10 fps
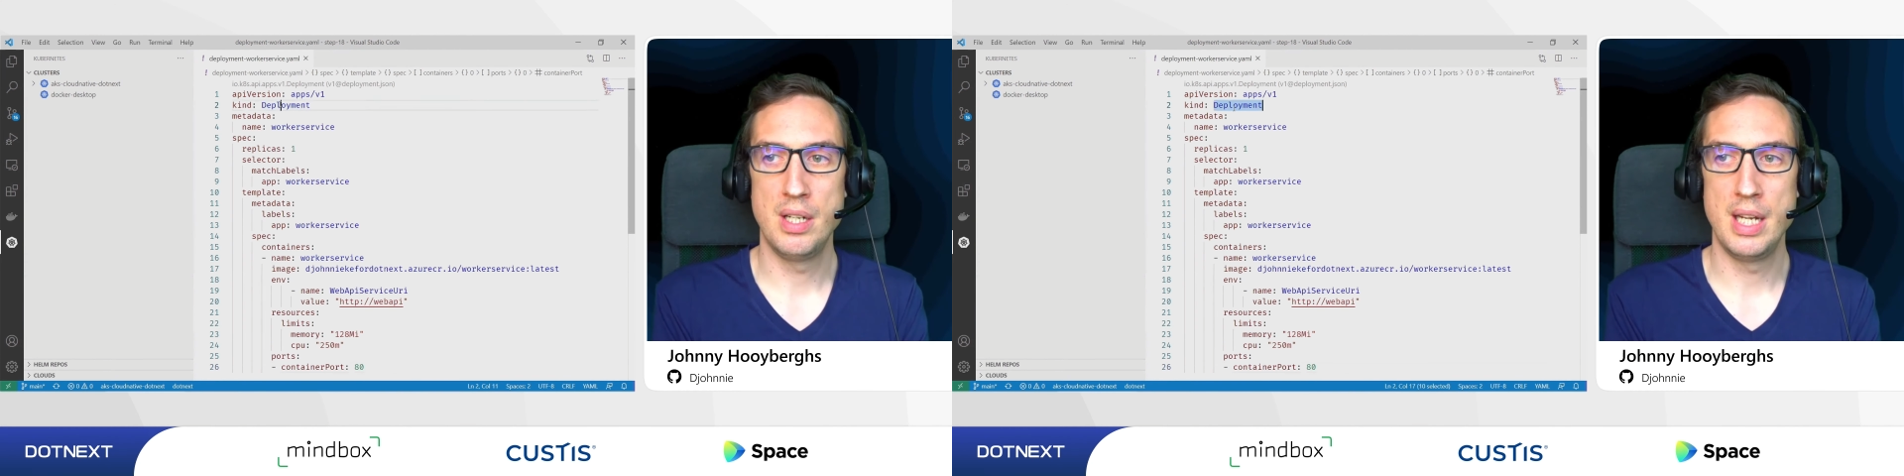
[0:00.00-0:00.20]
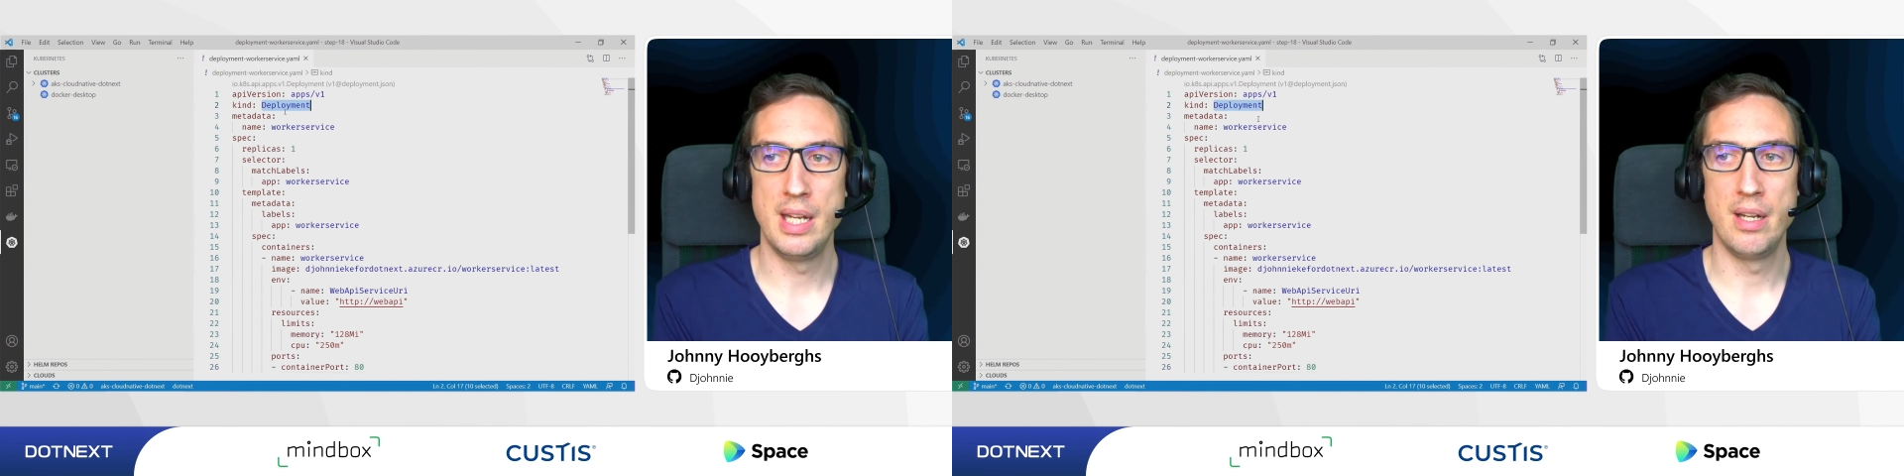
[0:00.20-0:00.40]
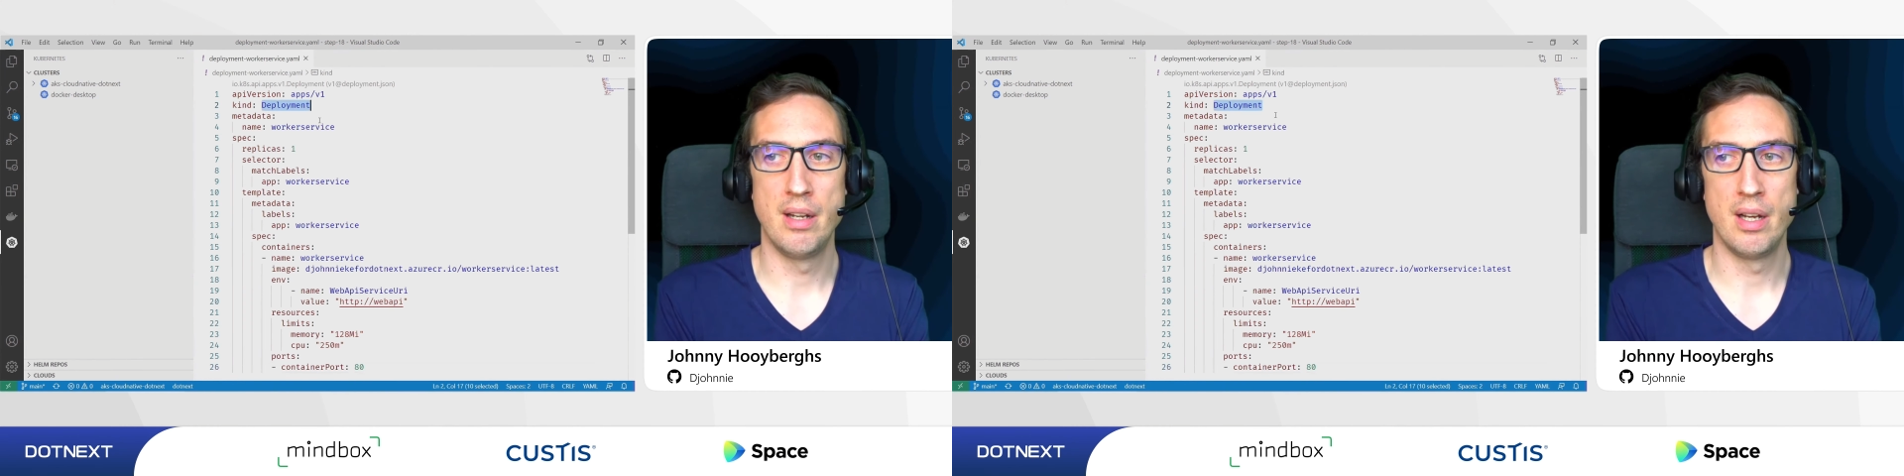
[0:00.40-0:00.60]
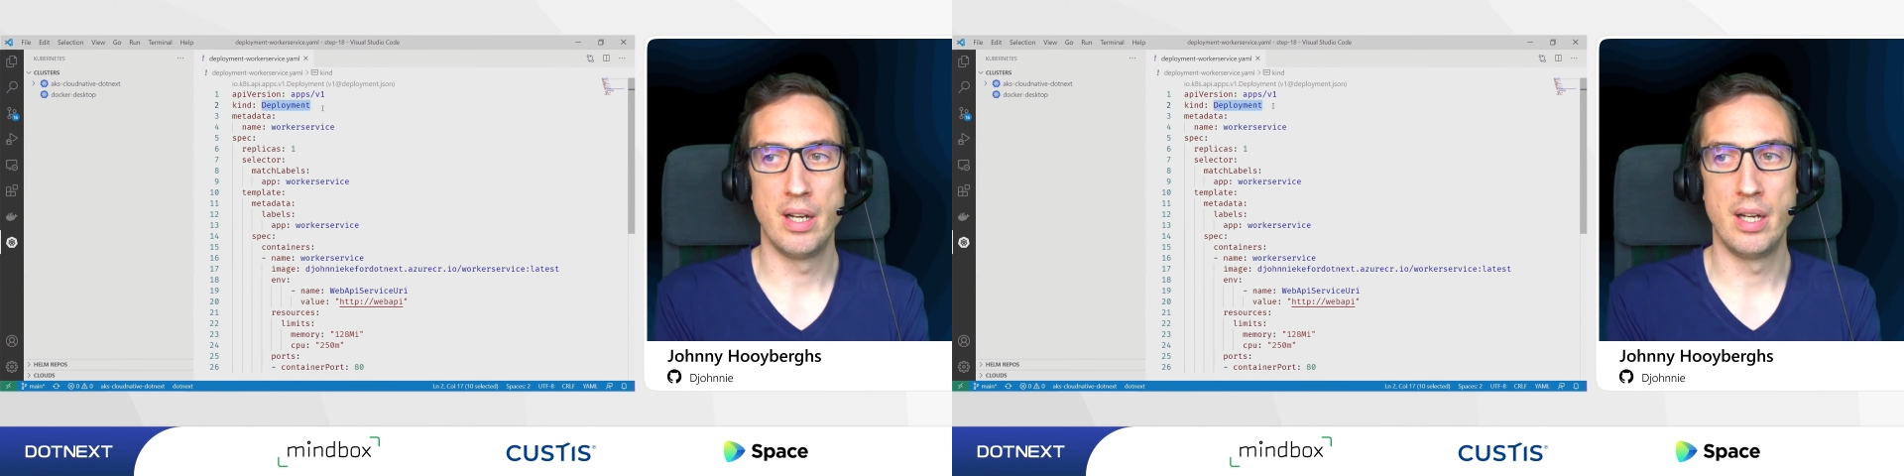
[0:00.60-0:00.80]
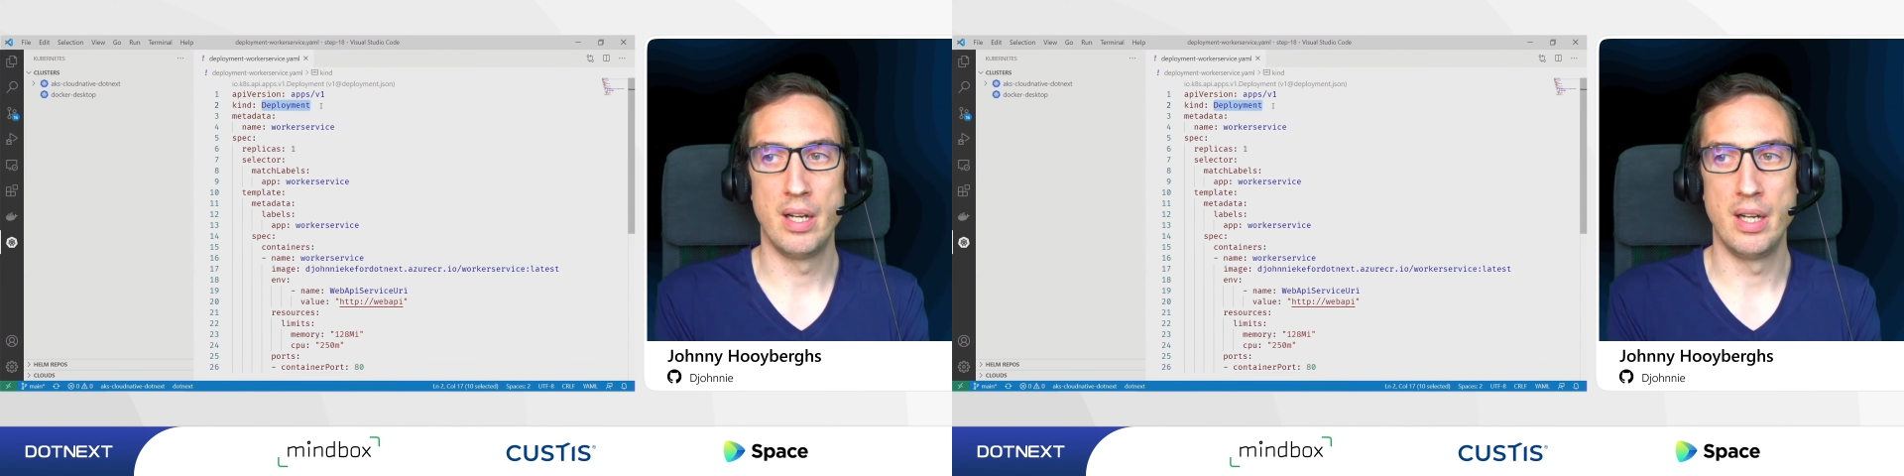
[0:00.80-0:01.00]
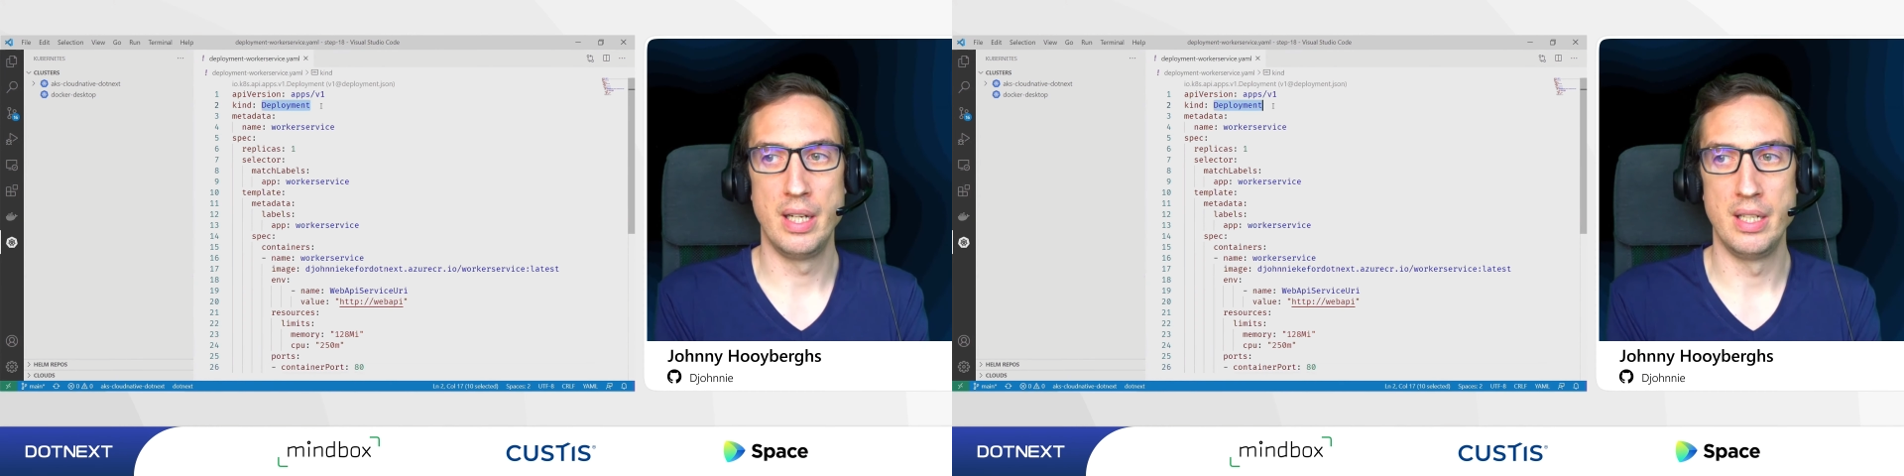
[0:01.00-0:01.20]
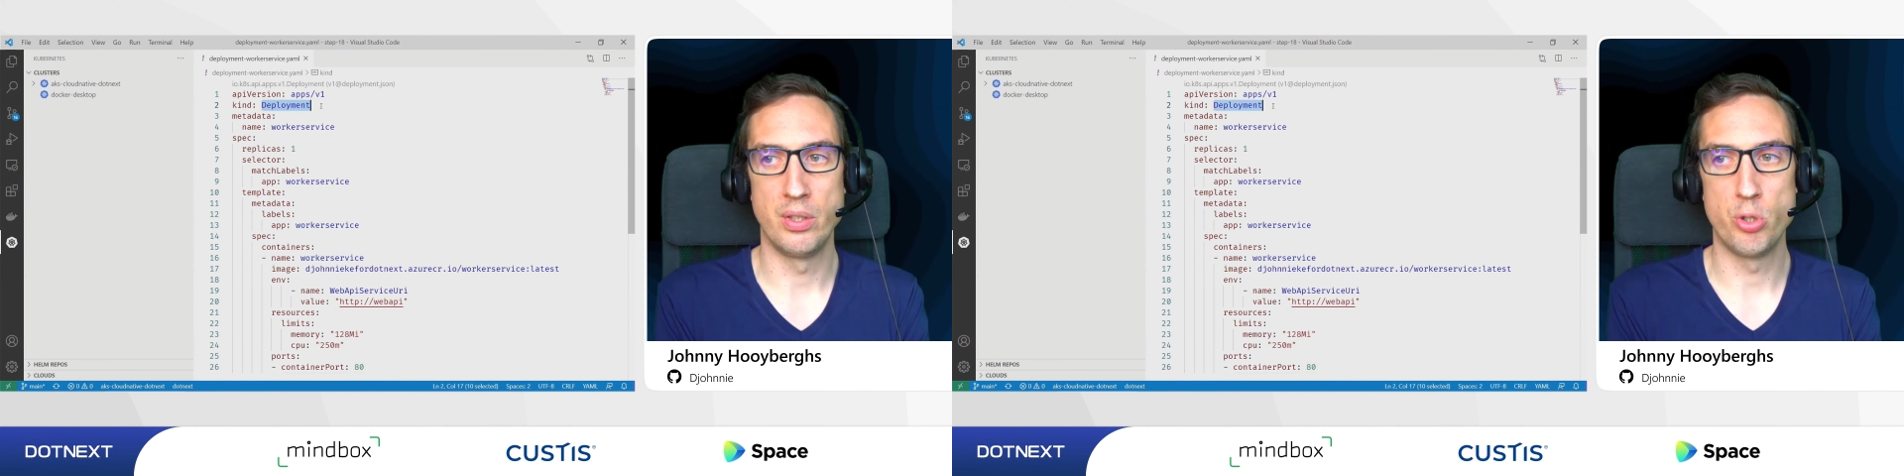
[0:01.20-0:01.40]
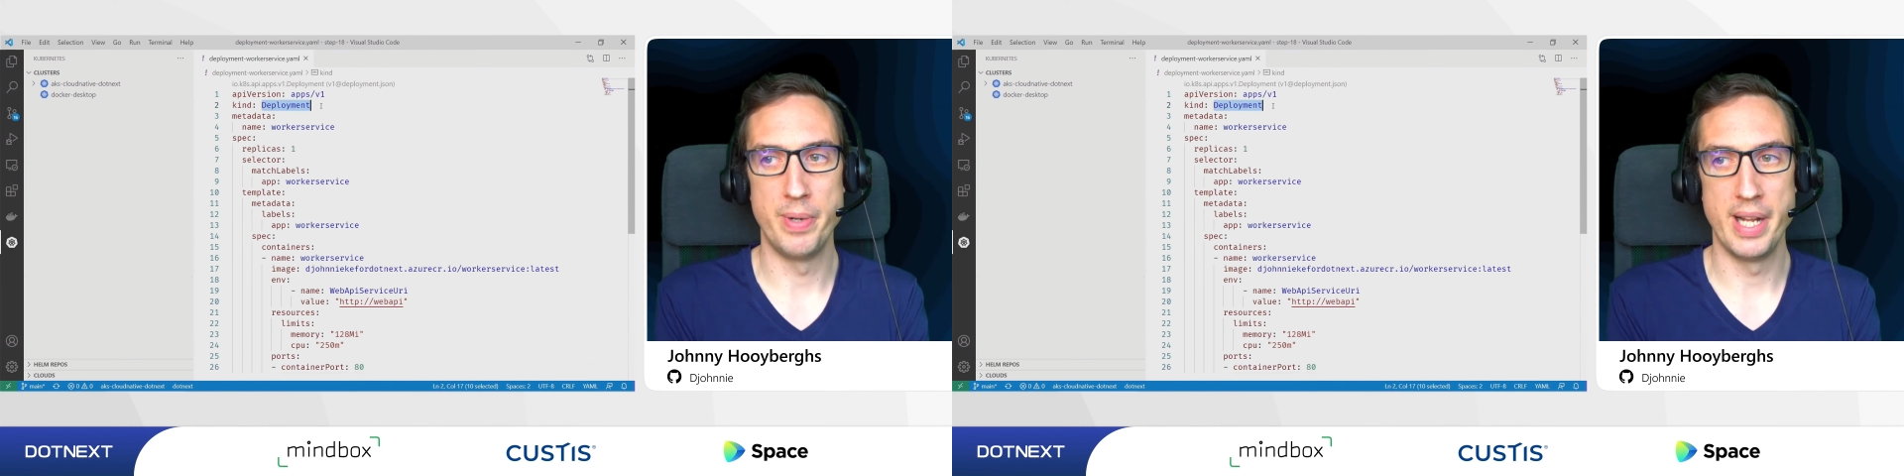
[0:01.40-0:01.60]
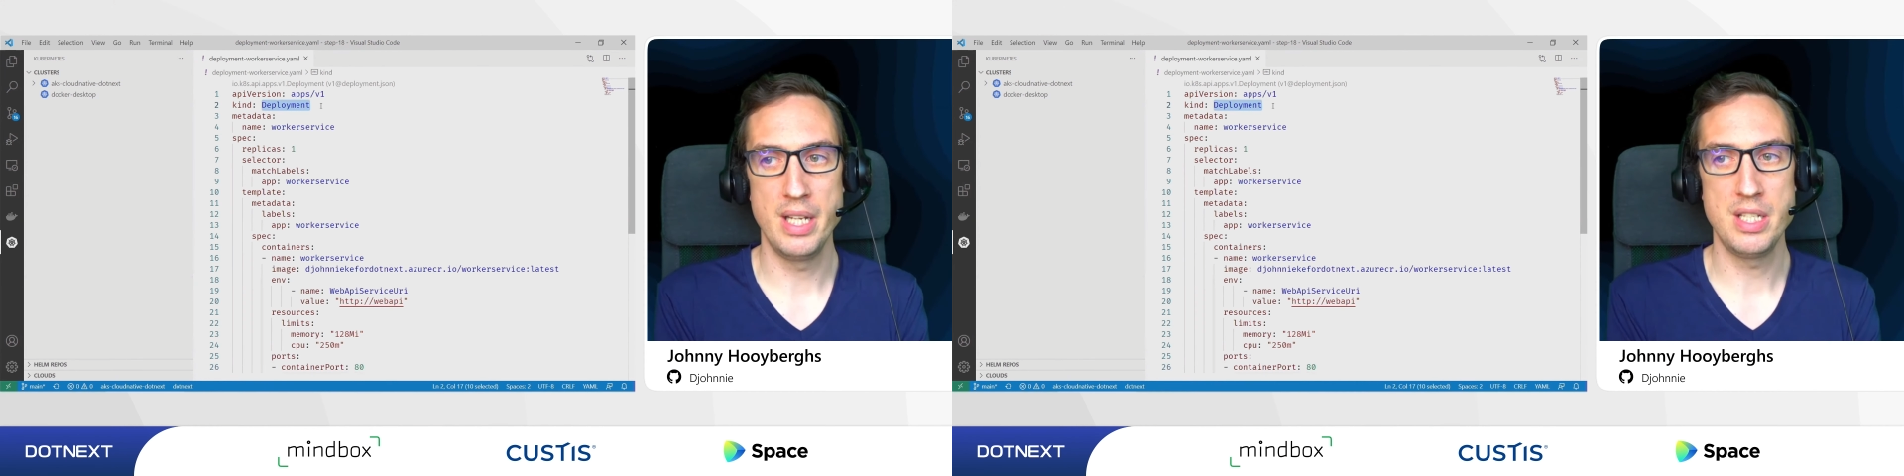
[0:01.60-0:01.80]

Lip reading: Kubernetes